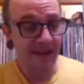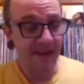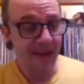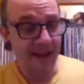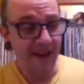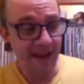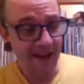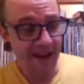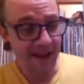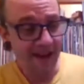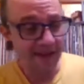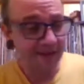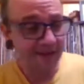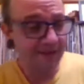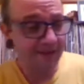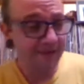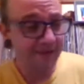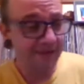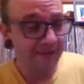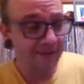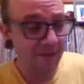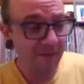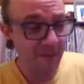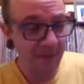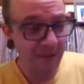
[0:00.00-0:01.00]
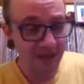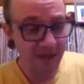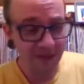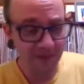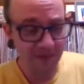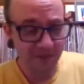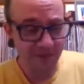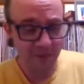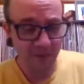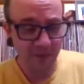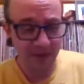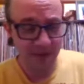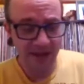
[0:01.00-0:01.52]
And
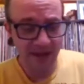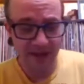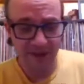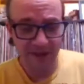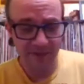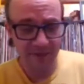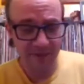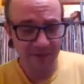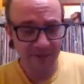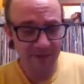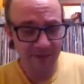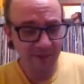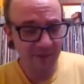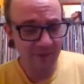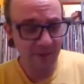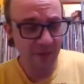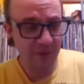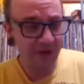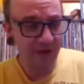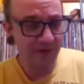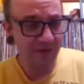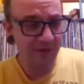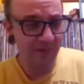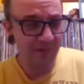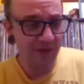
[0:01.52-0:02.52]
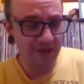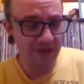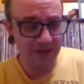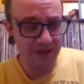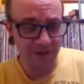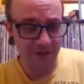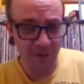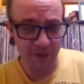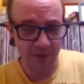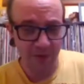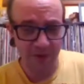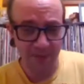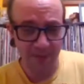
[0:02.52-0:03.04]
we have way too
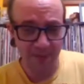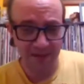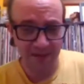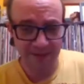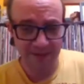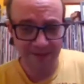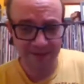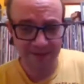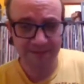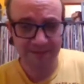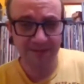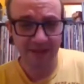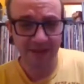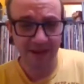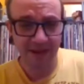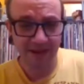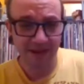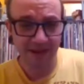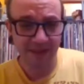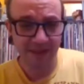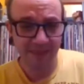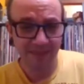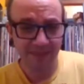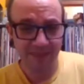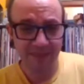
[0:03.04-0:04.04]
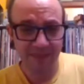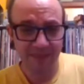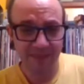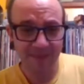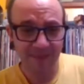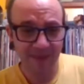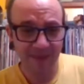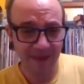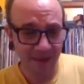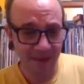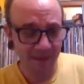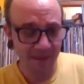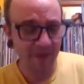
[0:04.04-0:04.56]
much equipment.
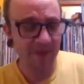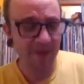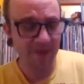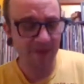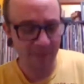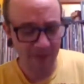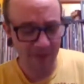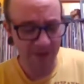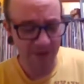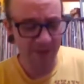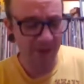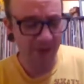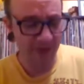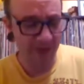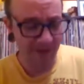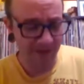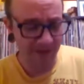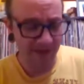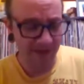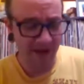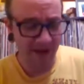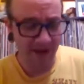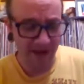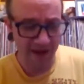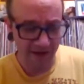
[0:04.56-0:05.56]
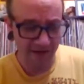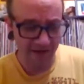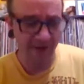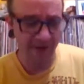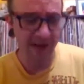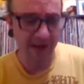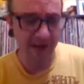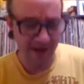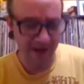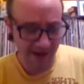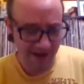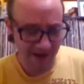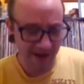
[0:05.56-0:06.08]
Like we bring a lot
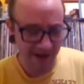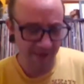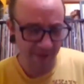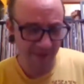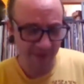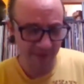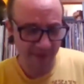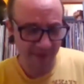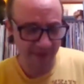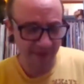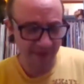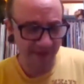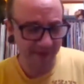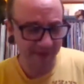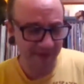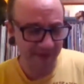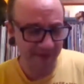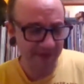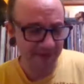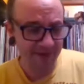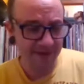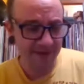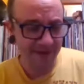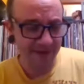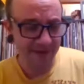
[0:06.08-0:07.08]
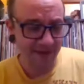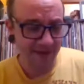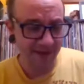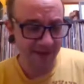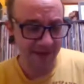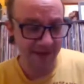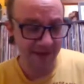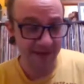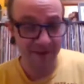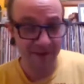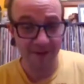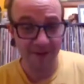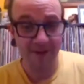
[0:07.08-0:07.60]
of amps with us.
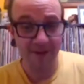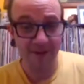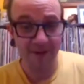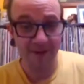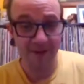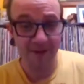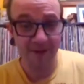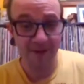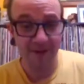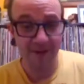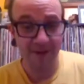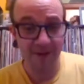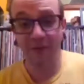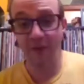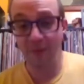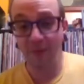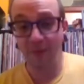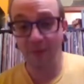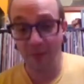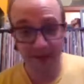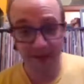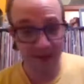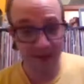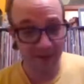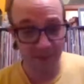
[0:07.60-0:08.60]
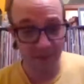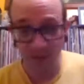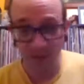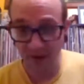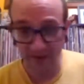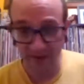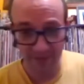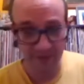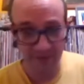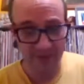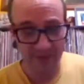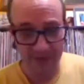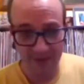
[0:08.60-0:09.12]
They also bring
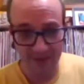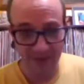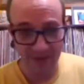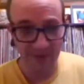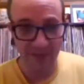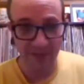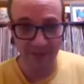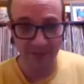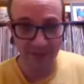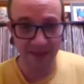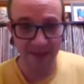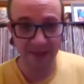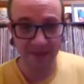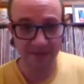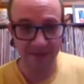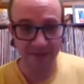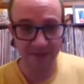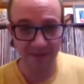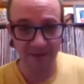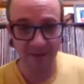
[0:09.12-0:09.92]
way too much equipment.